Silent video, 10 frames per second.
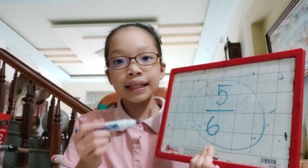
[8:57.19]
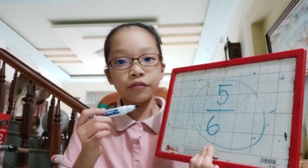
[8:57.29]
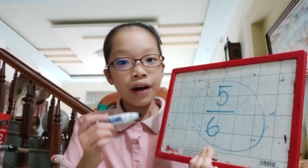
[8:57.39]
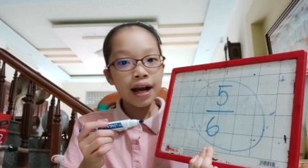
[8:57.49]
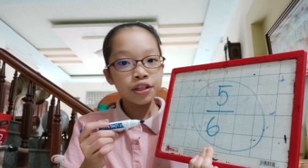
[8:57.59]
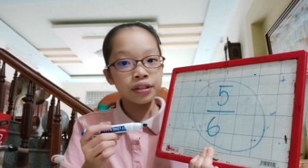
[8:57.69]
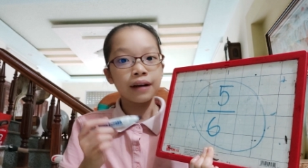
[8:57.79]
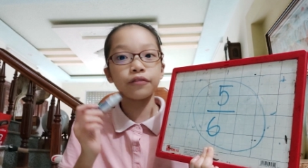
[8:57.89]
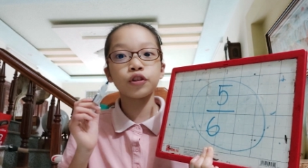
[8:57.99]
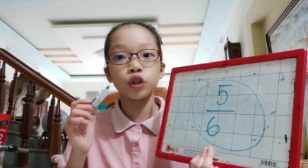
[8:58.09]
in fraction
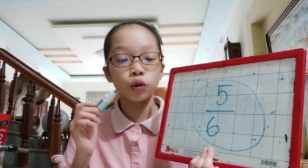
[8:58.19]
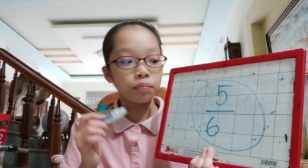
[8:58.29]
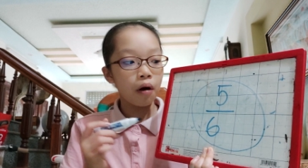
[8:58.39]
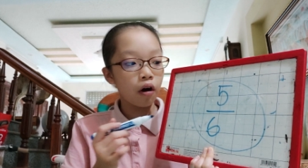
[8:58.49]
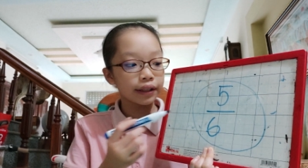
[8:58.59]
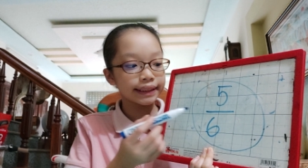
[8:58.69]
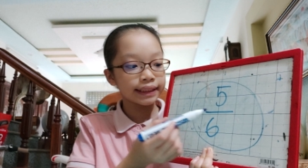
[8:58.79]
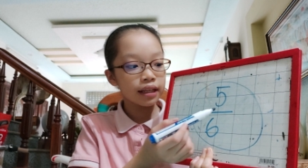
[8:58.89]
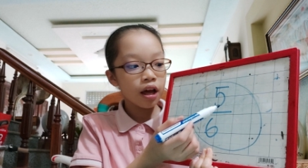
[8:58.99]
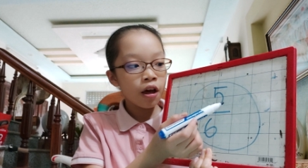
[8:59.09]
have 2 parts.